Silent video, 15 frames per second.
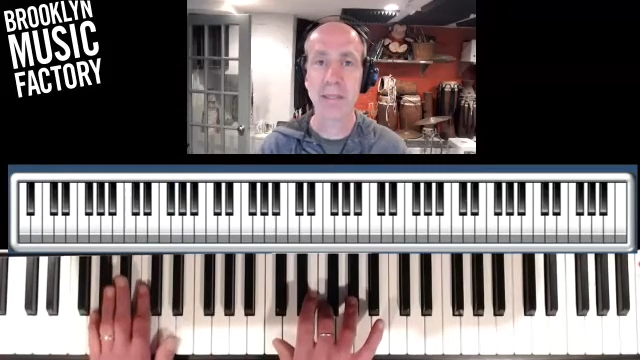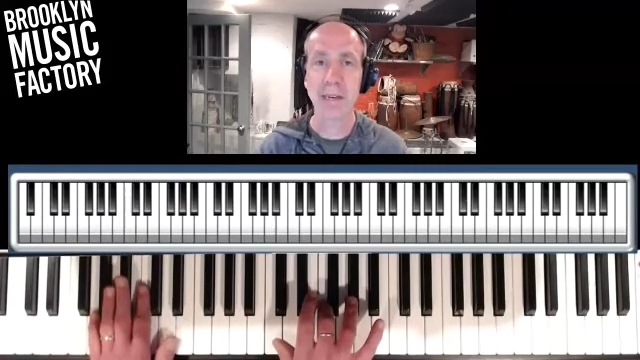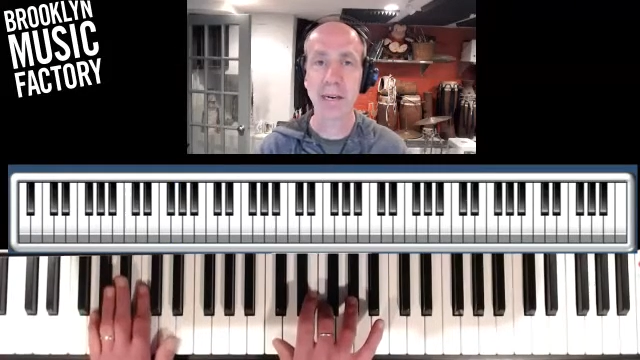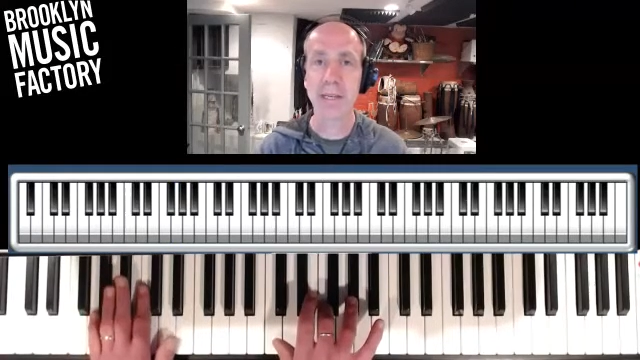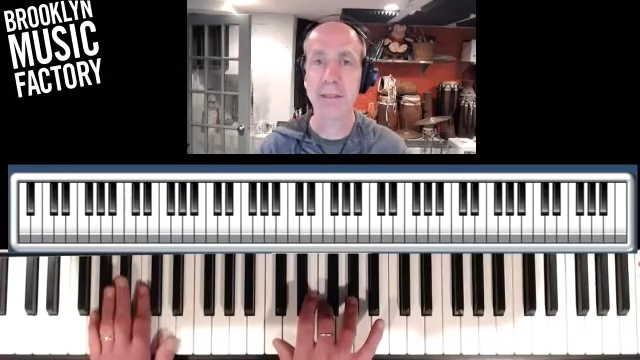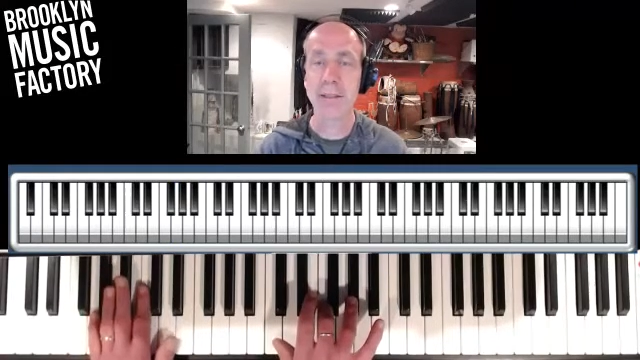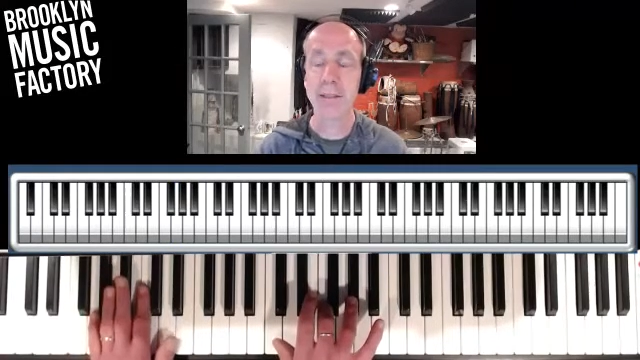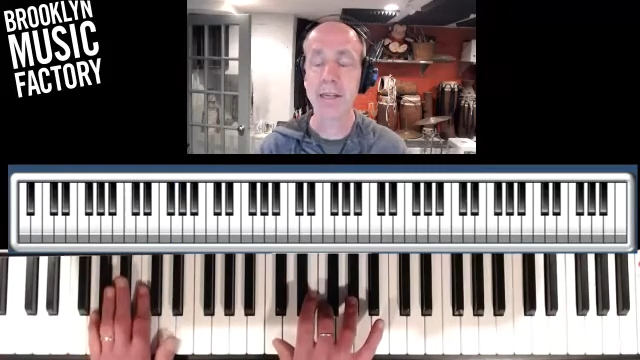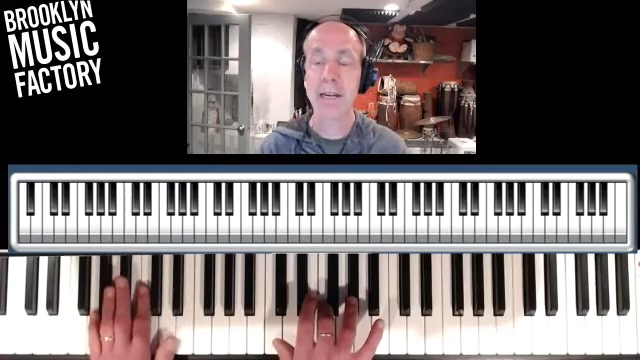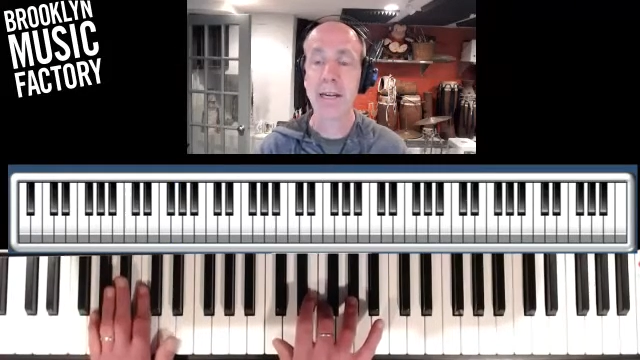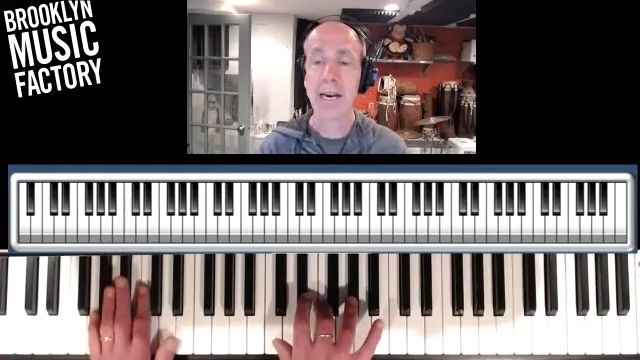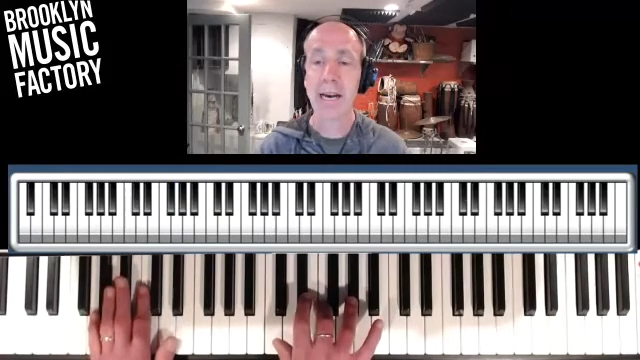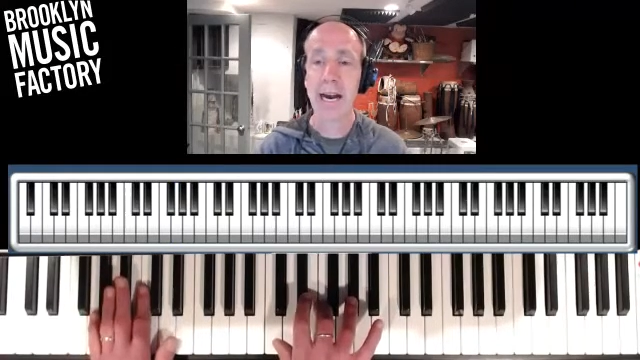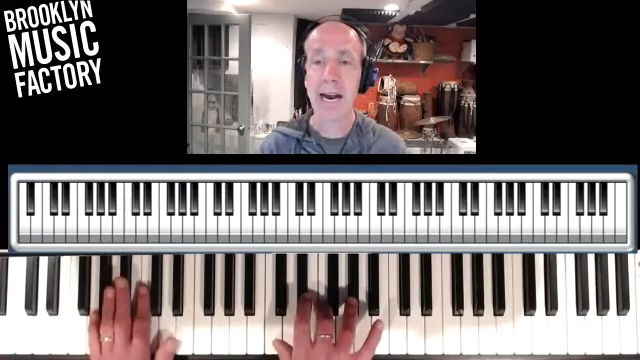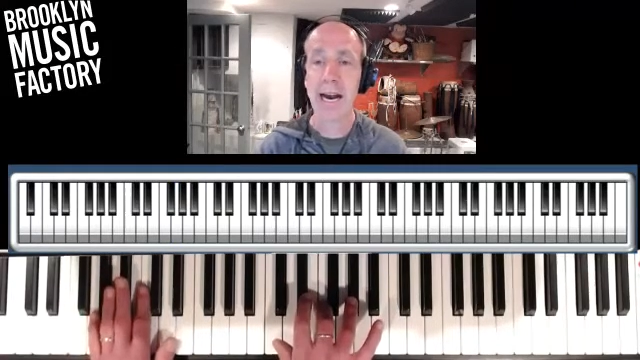lines.
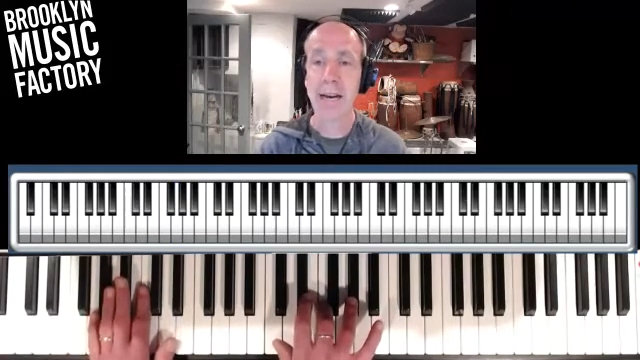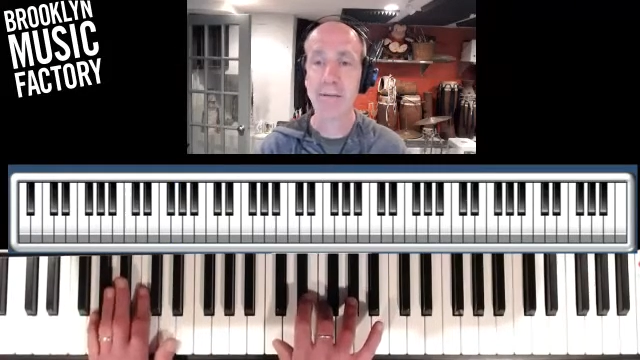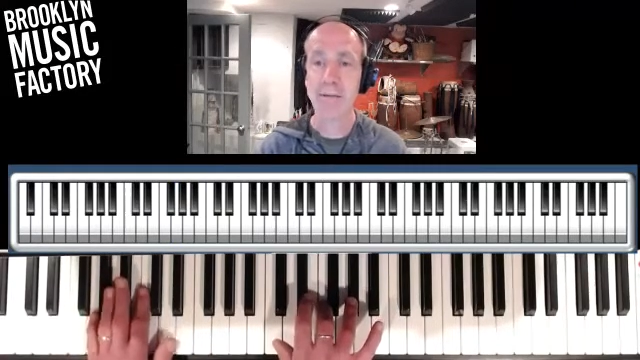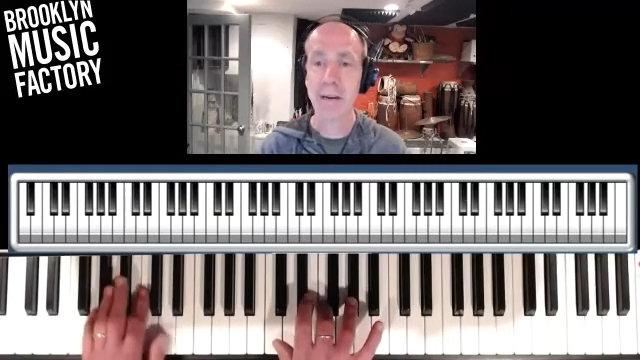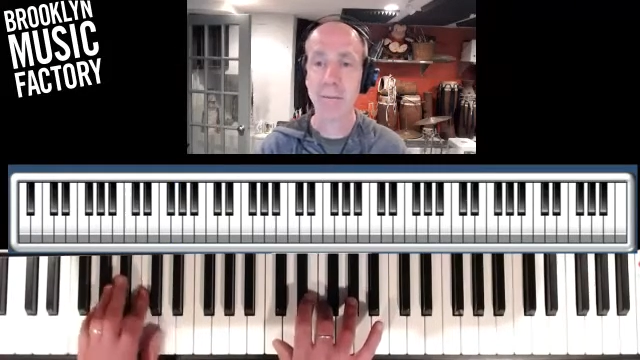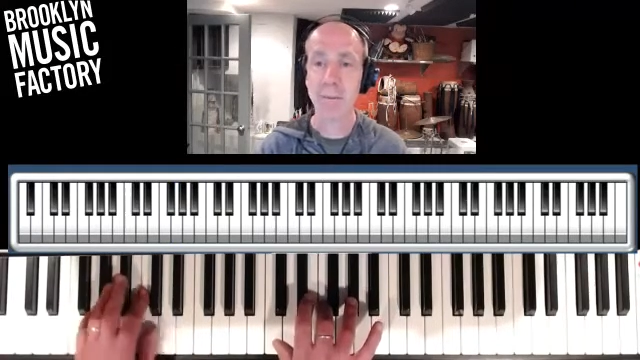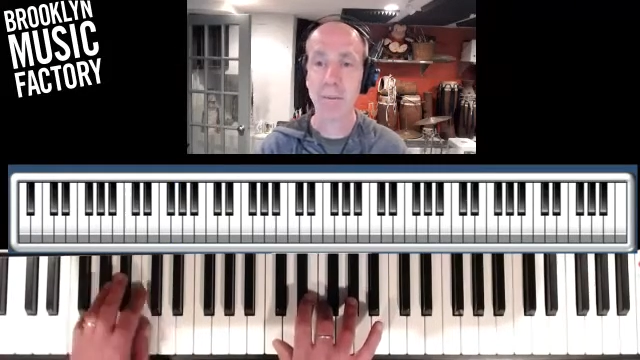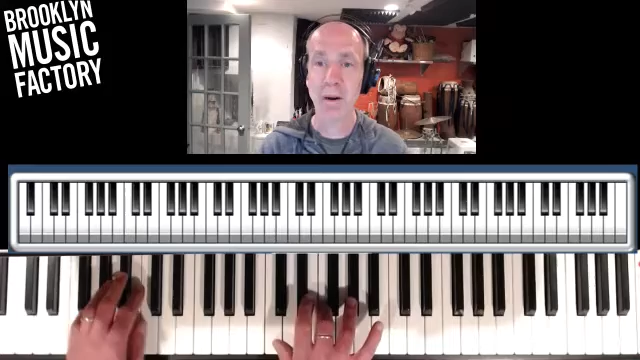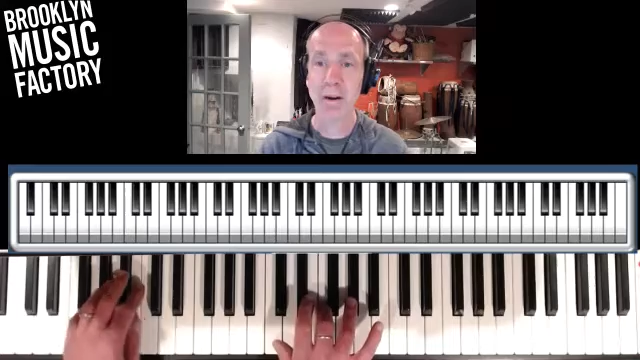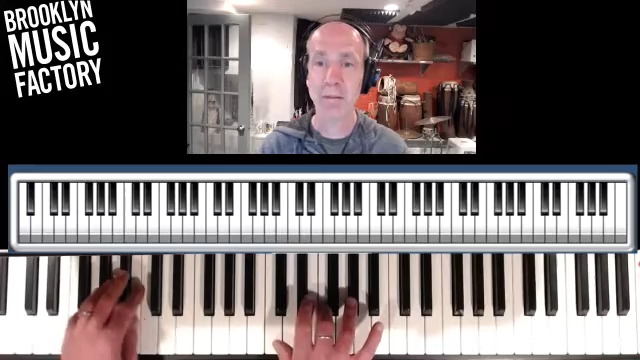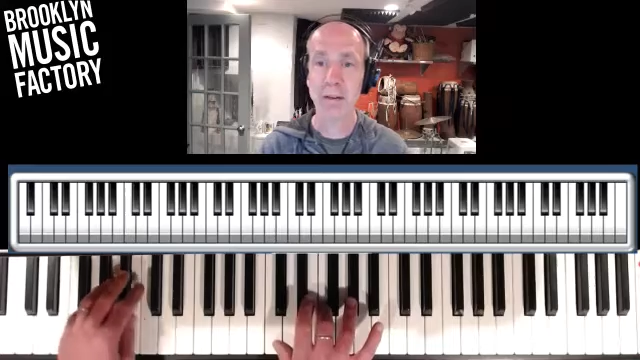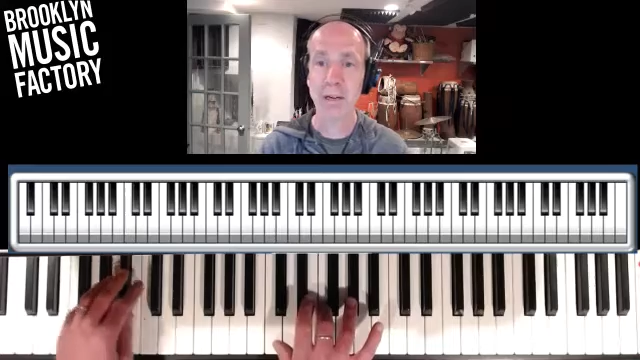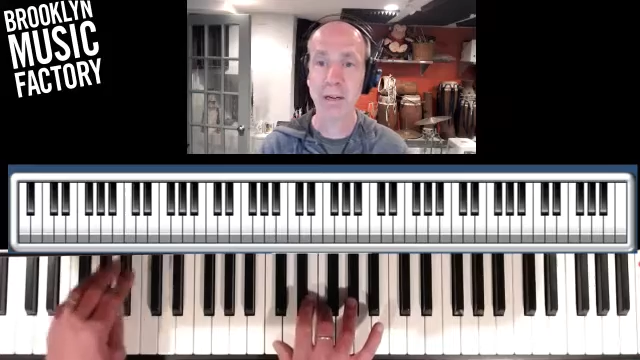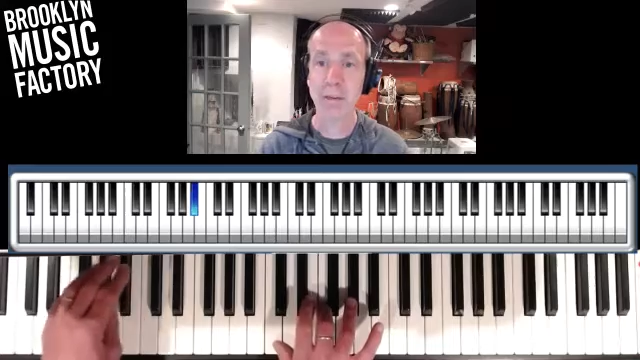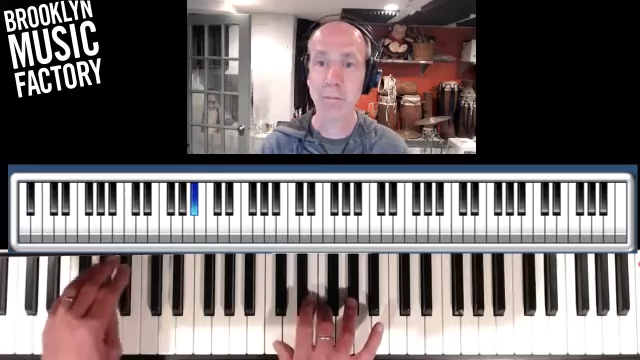A half step above it.